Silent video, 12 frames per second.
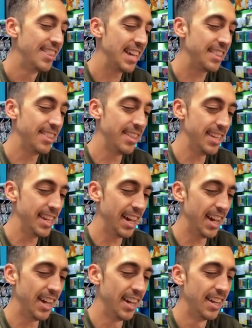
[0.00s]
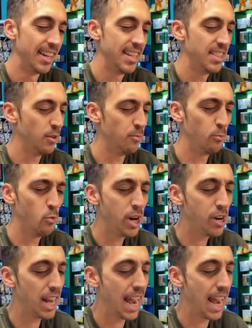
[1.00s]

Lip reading: that the weird